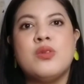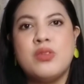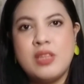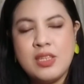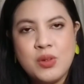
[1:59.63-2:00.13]
to
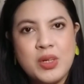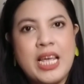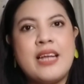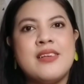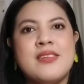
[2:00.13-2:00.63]
these
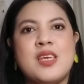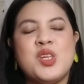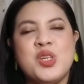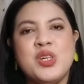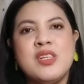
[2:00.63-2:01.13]

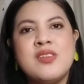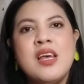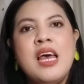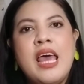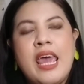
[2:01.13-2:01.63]
organizations,
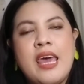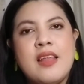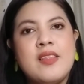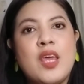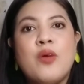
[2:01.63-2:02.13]
and they